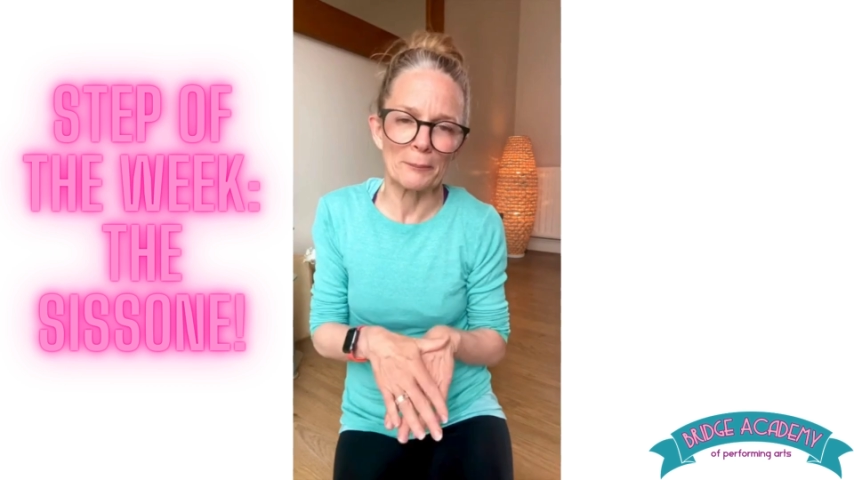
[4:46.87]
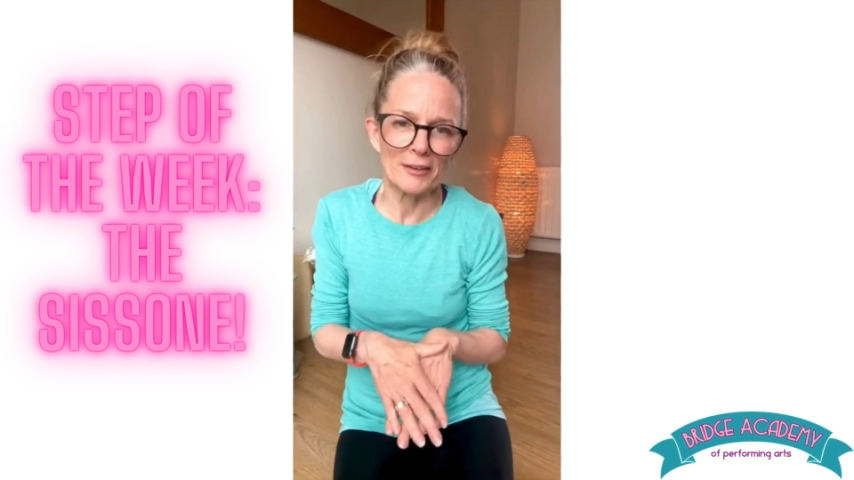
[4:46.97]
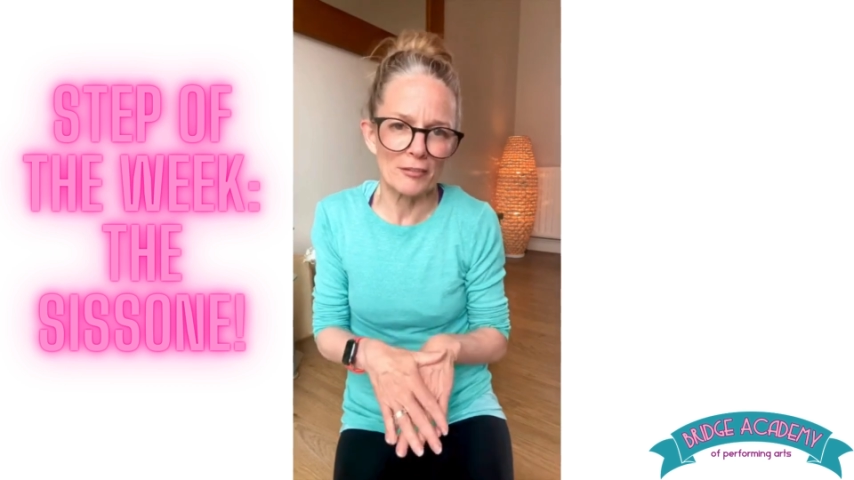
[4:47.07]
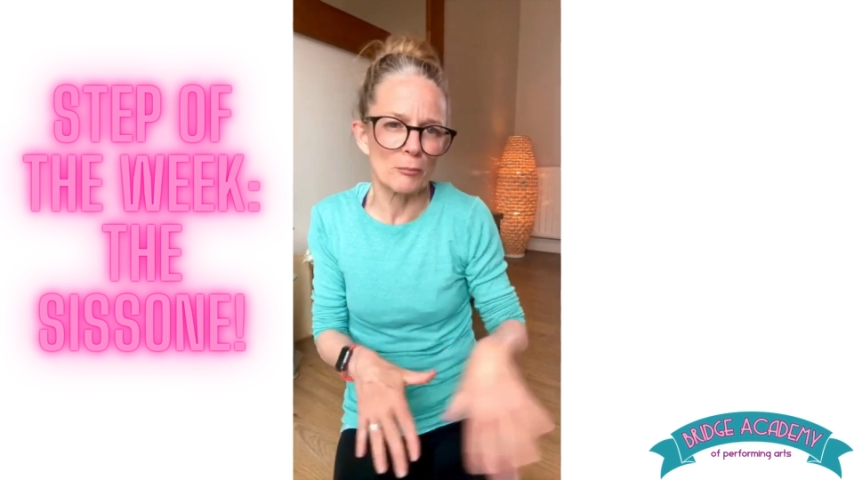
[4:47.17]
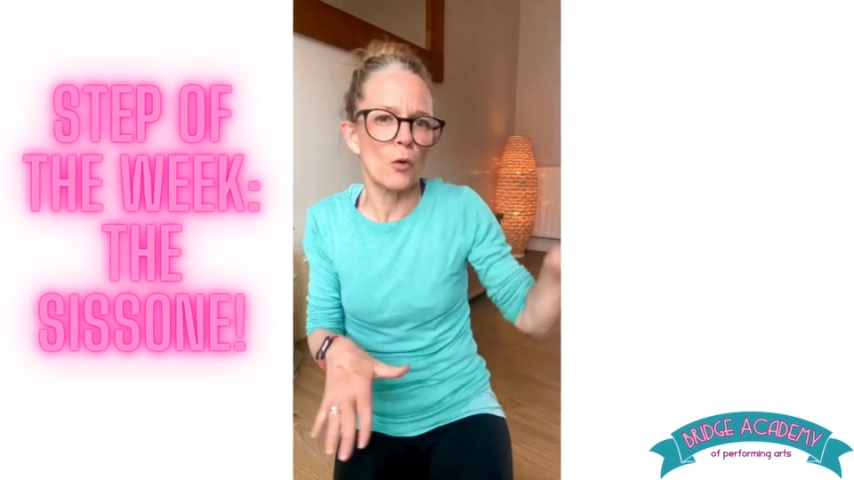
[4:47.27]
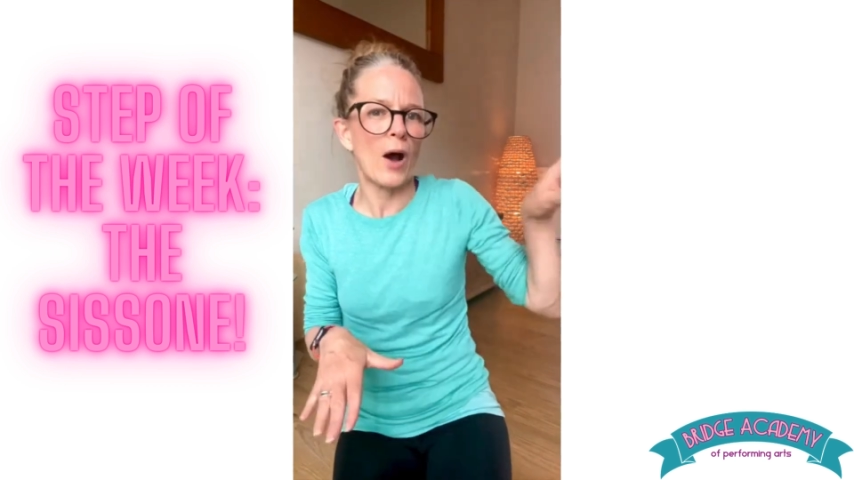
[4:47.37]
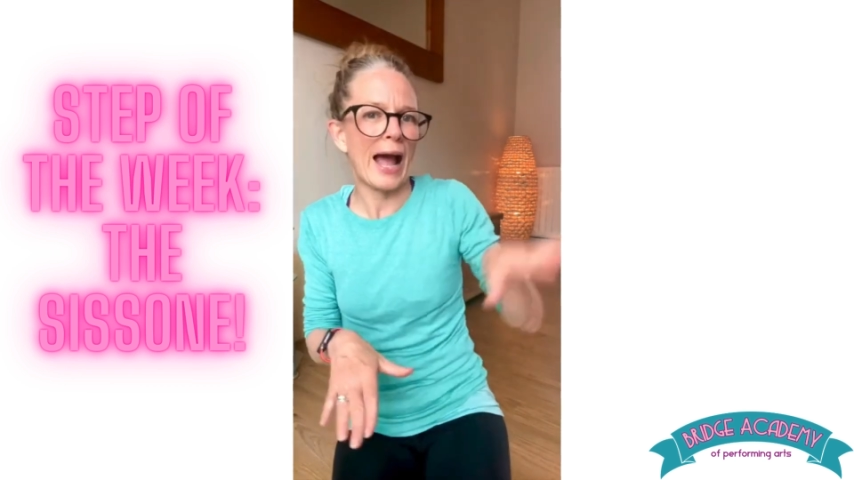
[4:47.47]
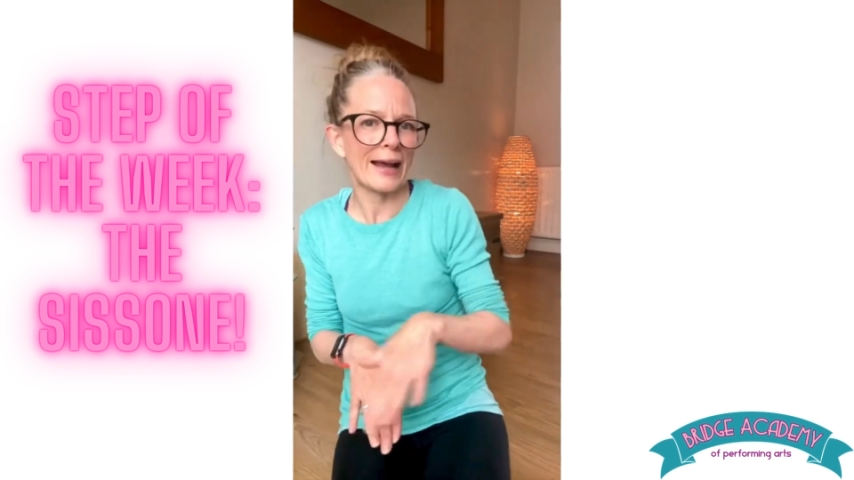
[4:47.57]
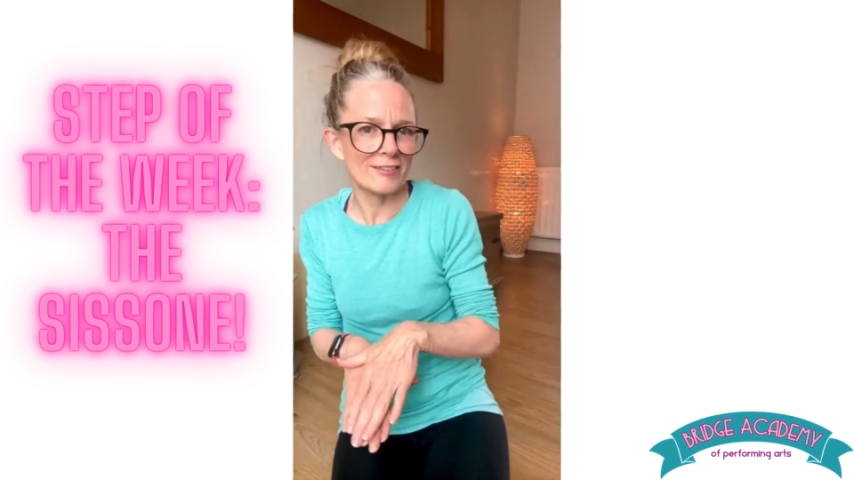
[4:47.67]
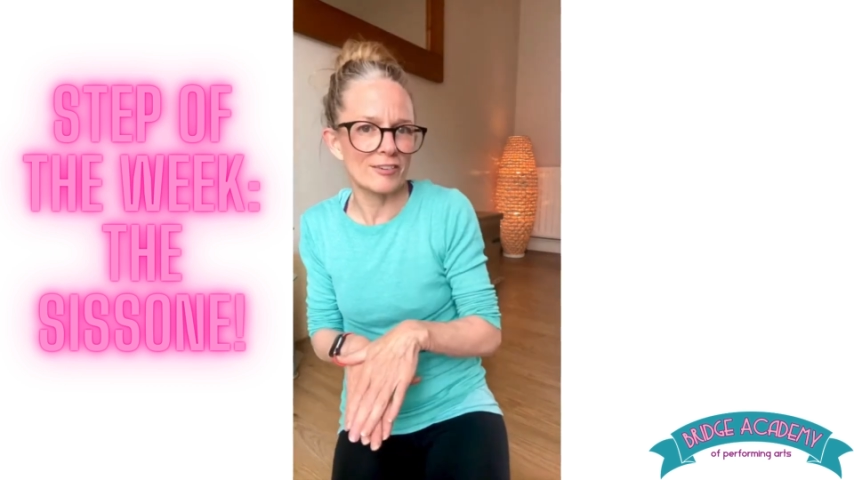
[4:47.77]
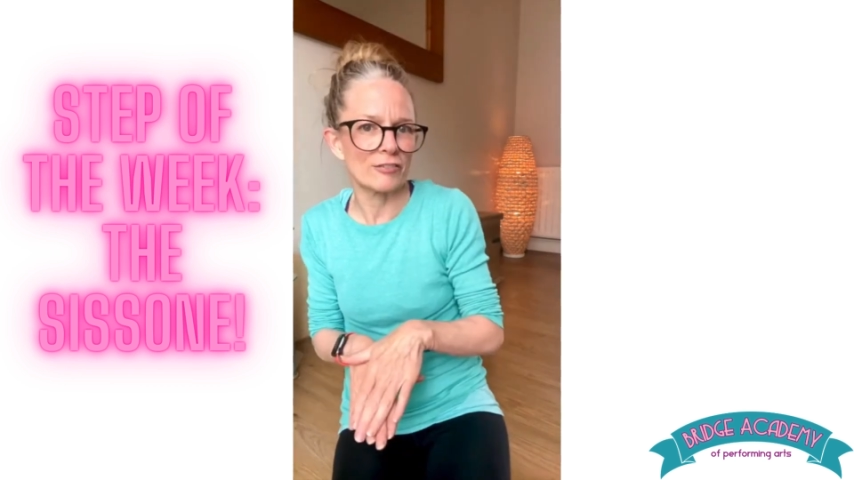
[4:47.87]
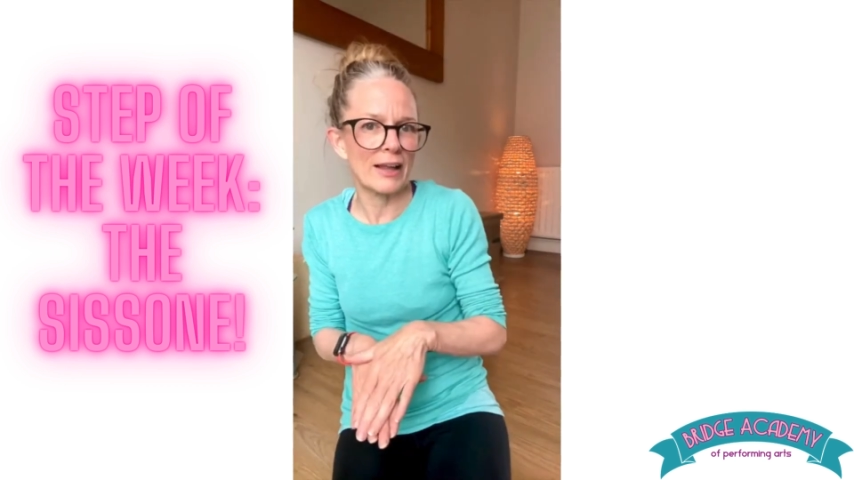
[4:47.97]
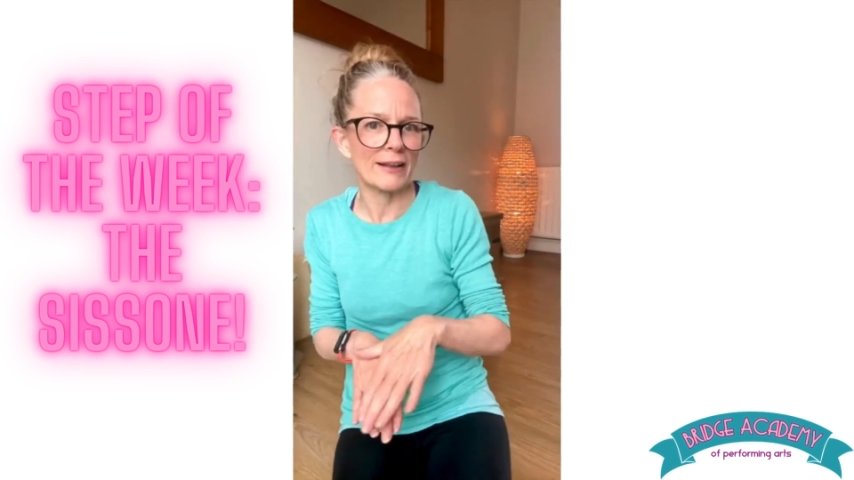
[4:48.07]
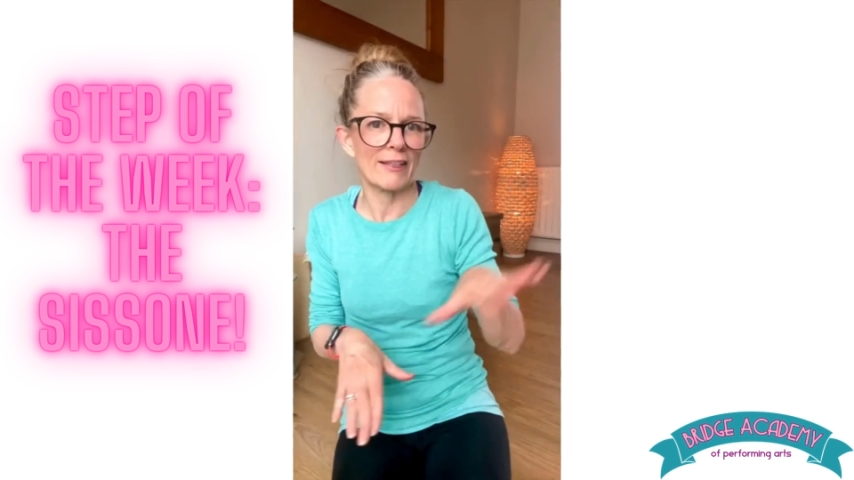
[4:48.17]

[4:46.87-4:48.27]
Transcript: but it's a more active leg.